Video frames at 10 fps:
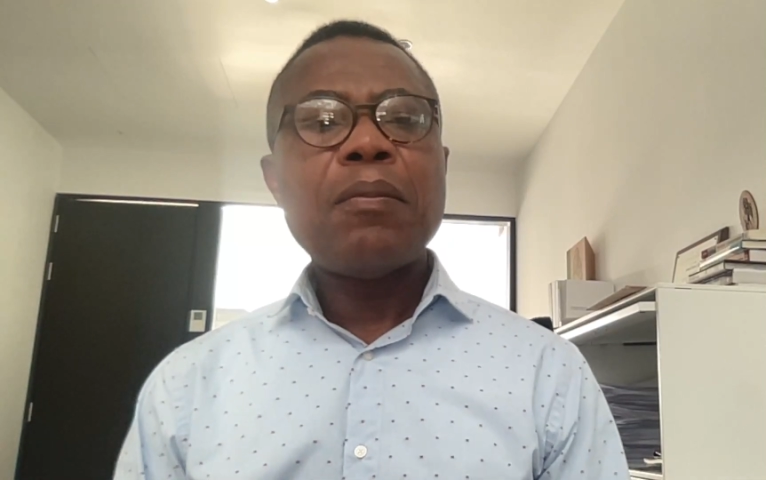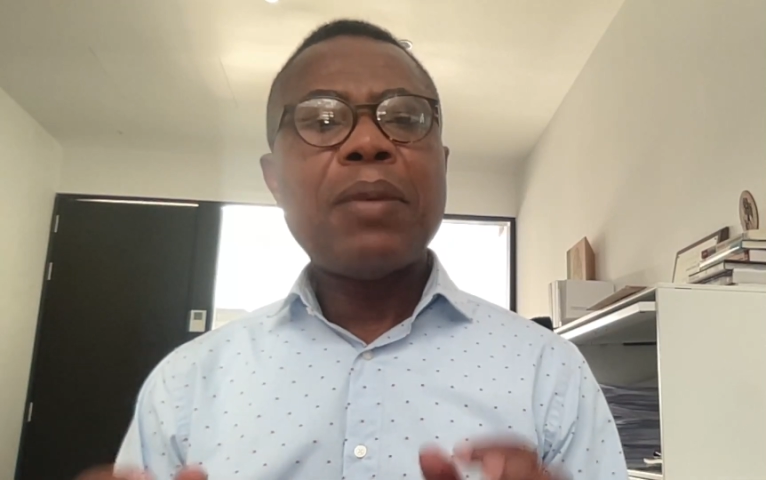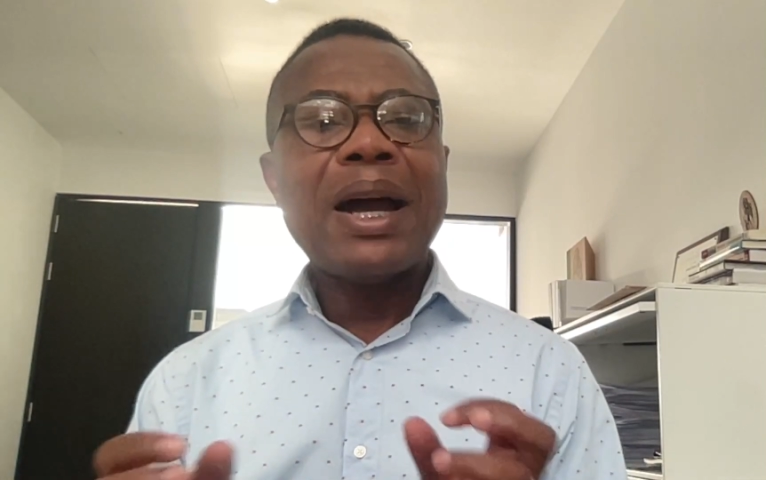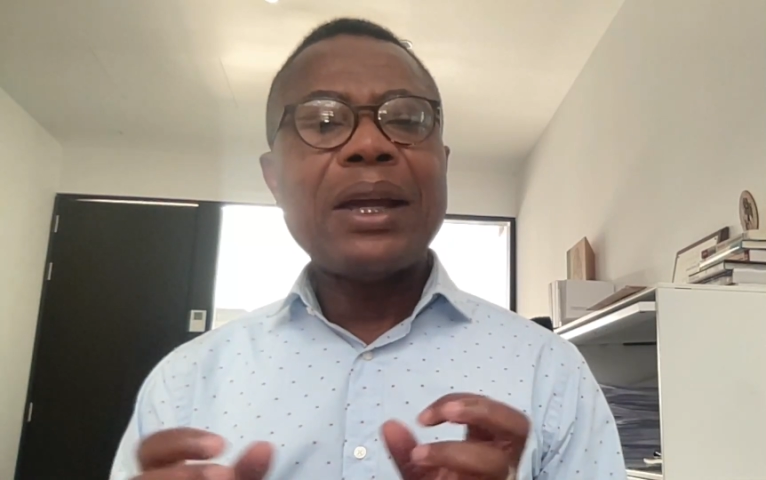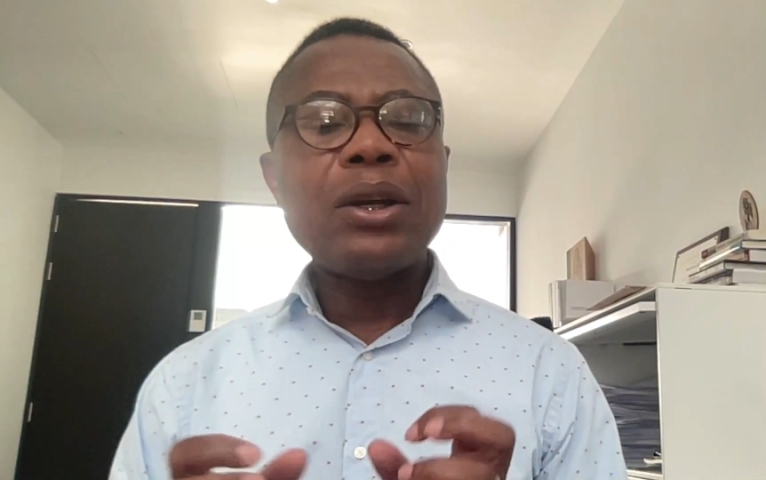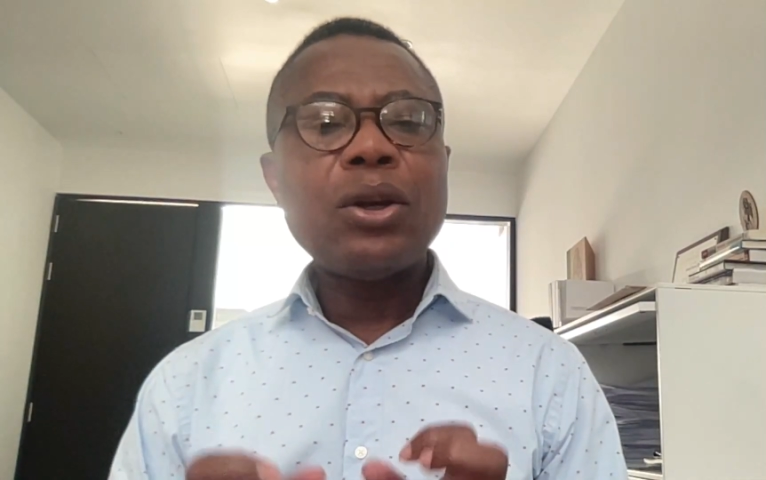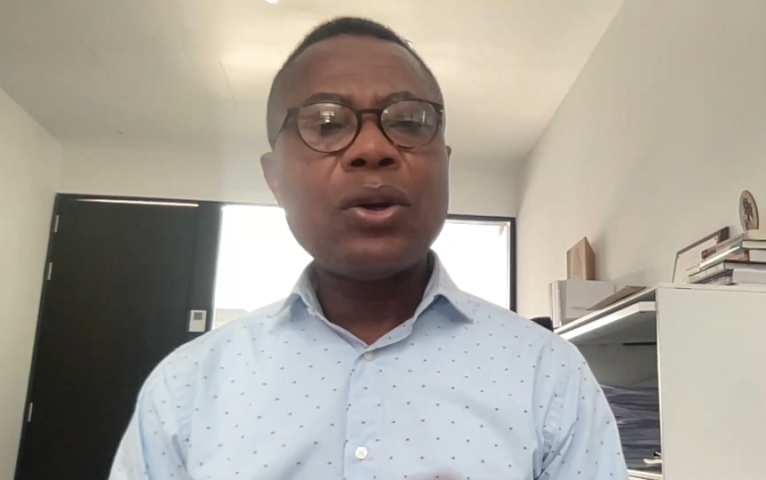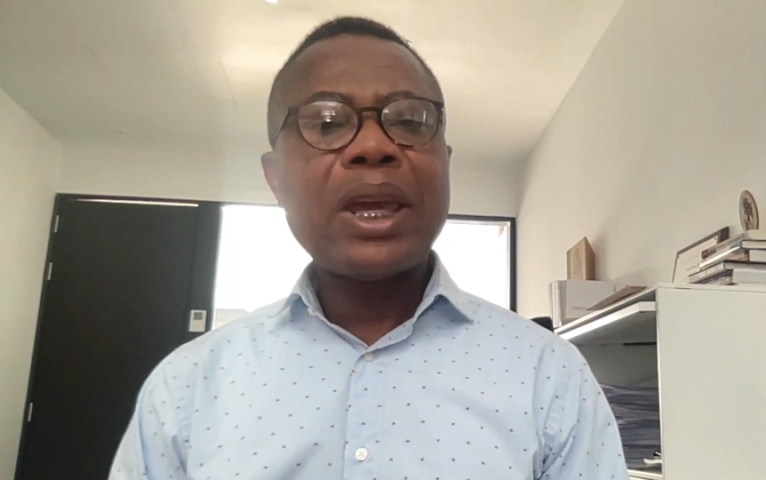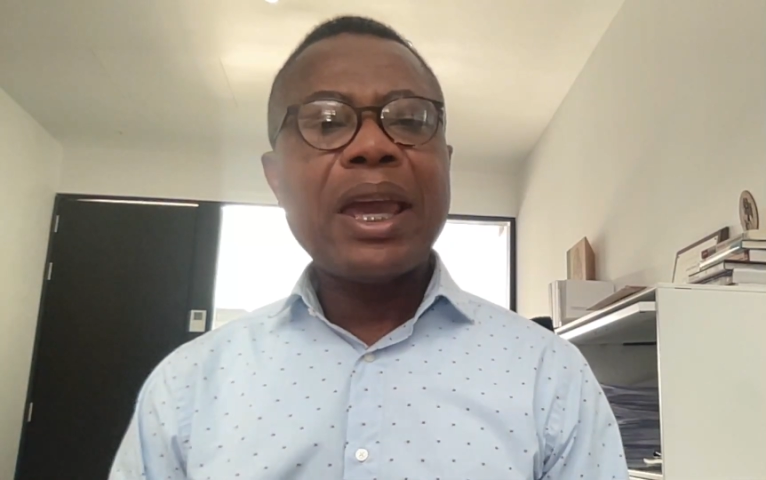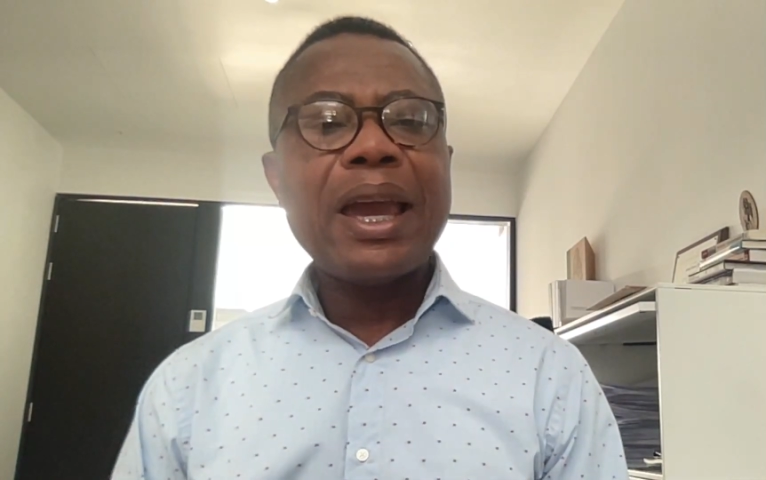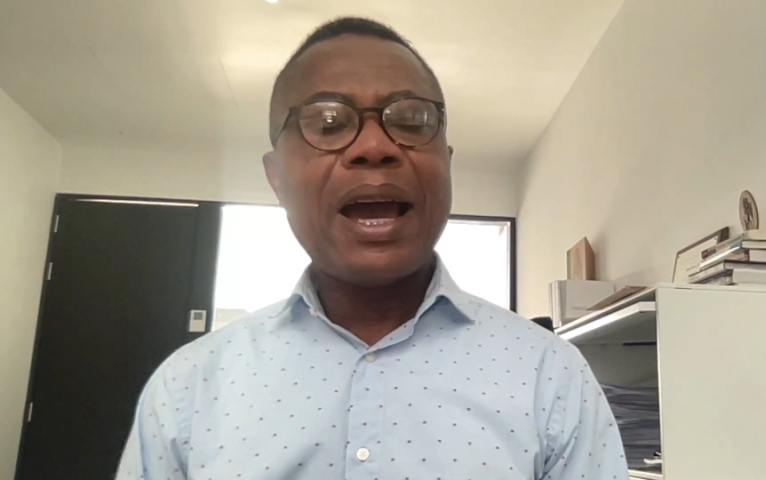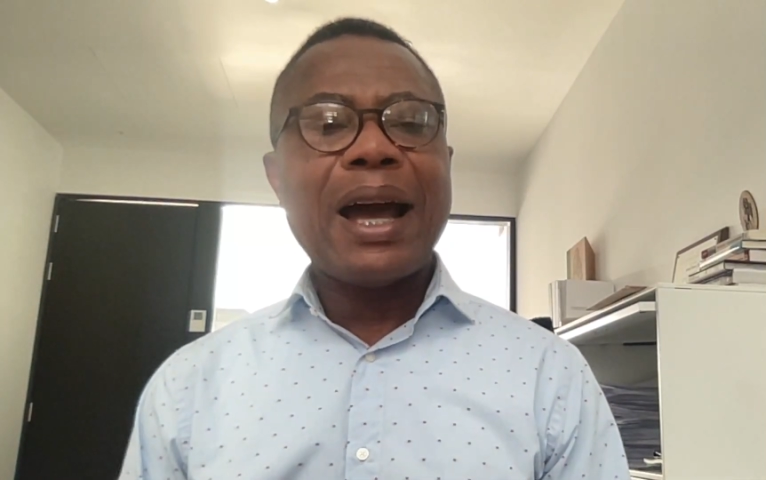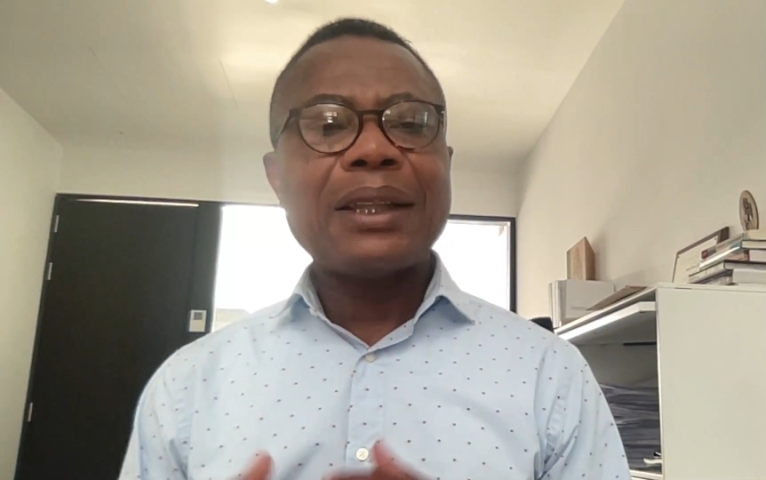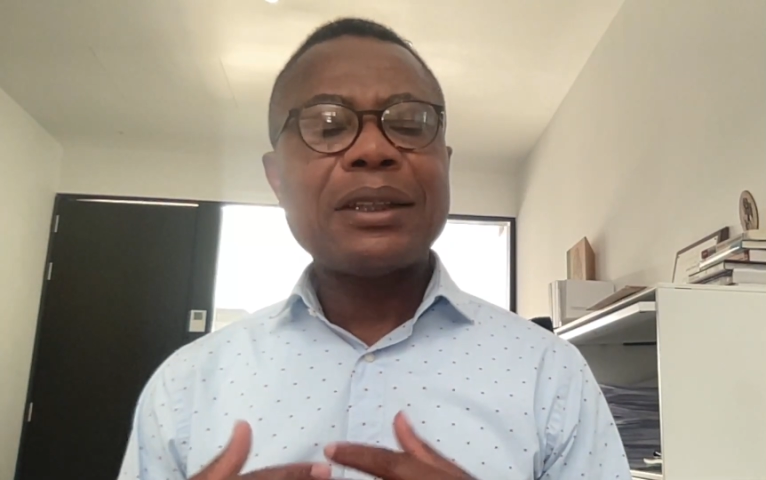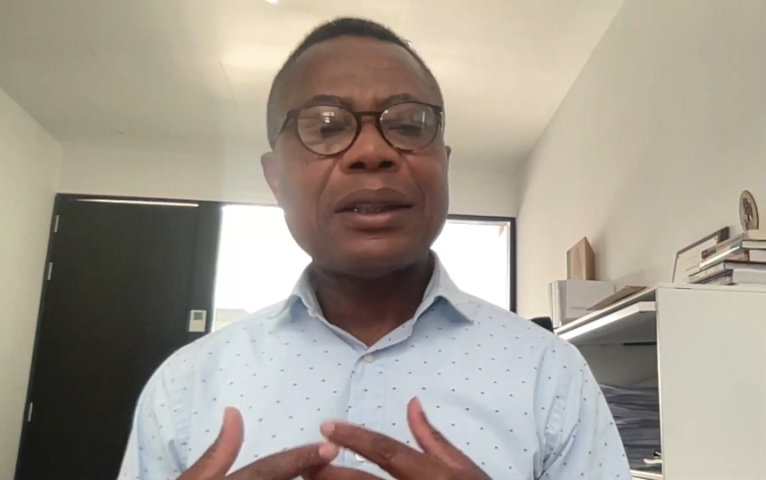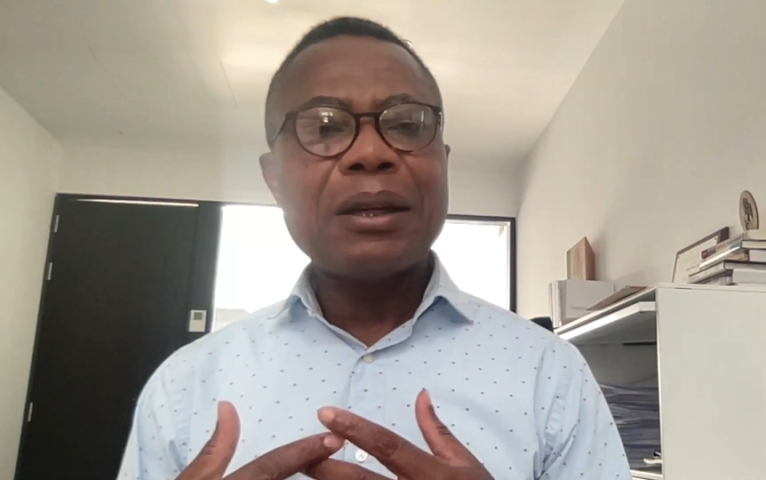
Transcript: by looking at